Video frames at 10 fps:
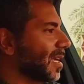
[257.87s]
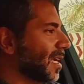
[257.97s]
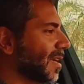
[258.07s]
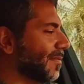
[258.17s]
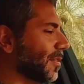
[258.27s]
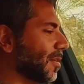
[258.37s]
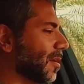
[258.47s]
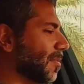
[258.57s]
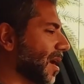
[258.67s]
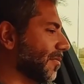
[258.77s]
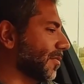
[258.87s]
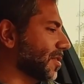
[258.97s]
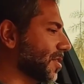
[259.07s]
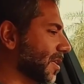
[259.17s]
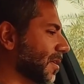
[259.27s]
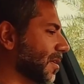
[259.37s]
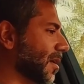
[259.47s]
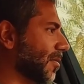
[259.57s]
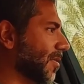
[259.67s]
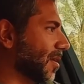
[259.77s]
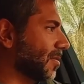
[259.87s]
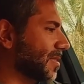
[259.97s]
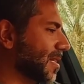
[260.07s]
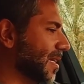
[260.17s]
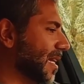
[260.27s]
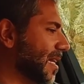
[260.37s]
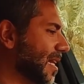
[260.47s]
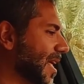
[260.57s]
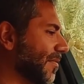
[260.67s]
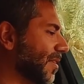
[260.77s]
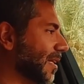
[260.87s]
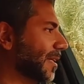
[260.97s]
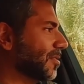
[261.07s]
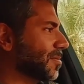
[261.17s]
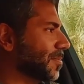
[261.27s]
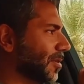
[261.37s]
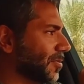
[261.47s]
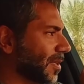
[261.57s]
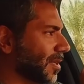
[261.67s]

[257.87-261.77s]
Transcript: even though I'm averaging around 11 liters per 100